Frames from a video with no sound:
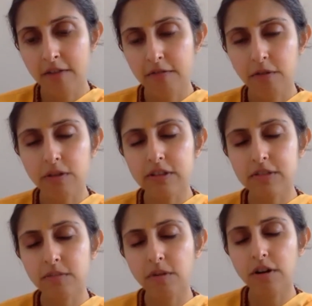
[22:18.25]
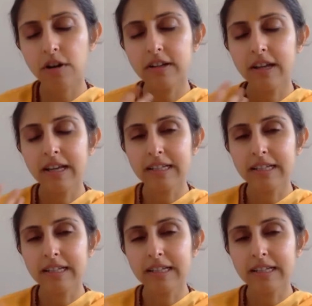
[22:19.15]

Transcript: focused more on